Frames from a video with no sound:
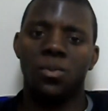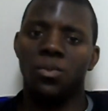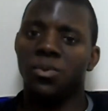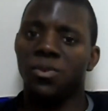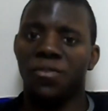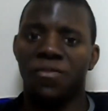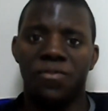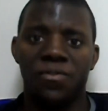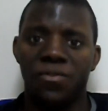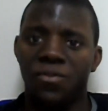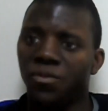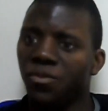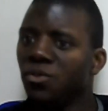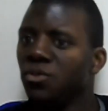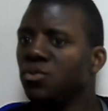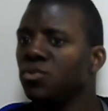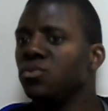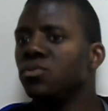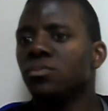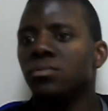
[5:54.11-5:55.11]
if
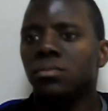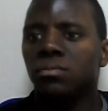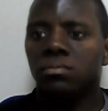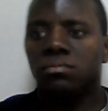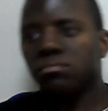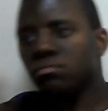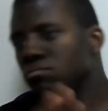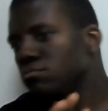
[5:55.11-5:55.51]
you...